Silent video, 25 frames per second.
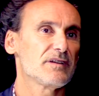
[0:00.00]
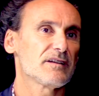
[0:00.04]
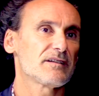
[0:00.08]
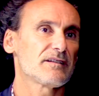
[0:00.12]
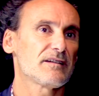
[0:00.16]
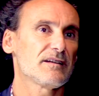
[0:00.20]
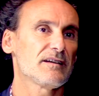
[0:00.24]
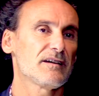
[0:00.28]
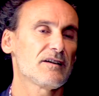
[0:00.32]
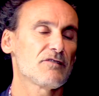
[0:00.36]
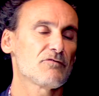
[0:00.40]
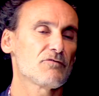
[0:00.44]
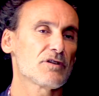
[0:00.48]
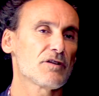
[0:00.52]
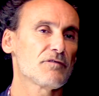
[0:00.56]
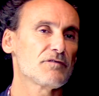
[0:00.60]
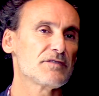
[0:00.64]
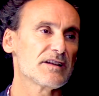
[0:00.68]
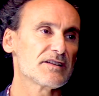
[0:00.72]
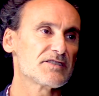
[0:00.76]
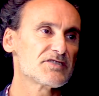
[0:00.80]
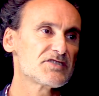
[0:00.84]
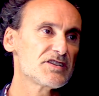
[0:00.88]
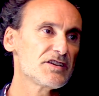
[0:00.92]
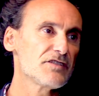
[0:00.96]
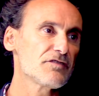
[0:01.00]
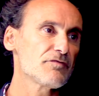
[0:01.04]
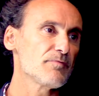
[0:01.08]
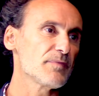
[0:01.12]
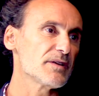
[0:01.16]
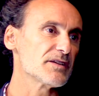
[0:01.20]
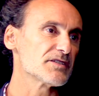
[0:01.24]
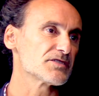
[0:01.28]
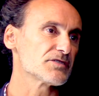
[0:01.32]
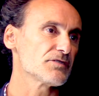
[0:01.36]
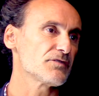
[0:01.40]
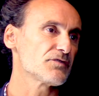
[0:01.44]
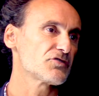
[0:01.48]
that one of the
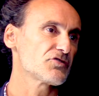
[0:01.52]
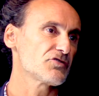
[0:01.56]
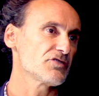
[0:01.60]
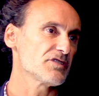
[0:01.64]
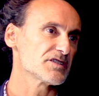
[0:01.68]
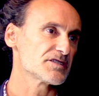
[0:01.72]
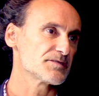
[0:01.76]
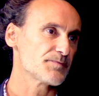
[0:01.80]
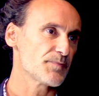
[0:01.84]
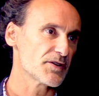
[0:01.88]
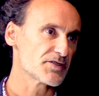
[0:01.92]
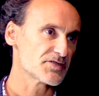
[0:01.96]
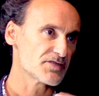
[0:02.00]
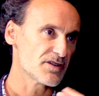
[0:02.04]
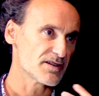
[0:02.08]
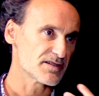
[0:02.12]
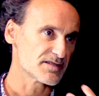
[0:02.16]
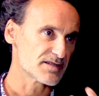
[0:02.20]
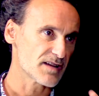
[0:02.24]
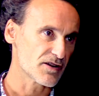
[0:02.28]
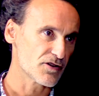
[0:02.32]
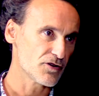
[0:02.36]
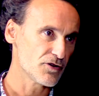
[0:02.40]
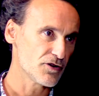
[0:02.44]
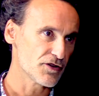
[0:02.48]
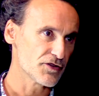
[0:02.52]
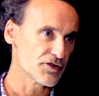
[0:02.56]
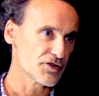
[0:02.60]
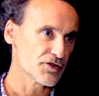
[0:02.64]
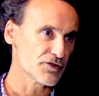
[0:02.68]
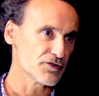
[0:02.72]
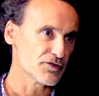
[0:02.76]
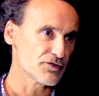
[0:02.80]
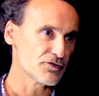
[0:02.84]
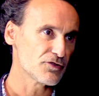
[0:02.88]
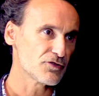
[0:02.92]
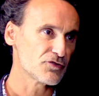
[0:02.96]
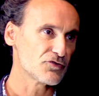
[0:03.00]
achievements of transpersonal psychology,
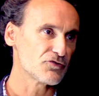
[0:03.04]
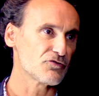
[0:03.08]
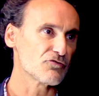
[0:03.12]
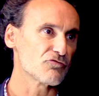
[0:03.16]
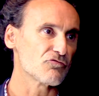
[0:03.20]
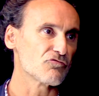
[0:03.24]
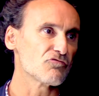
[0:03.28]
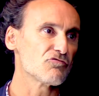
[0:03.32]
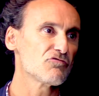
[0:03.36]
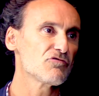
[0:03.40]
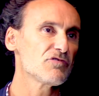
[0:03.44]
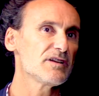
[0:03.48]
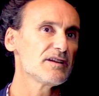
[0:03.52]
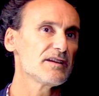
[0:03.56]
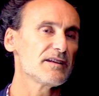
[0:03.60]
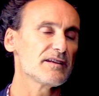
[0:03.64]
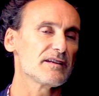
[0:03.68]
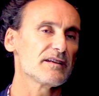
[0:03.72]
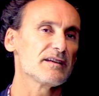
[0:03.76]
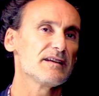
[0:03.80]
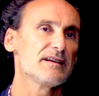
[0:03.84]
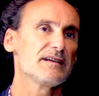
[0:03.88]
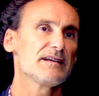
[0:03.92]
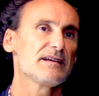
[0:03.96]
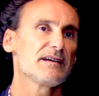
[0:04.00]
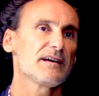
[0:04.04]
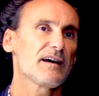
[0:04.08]
you know, to really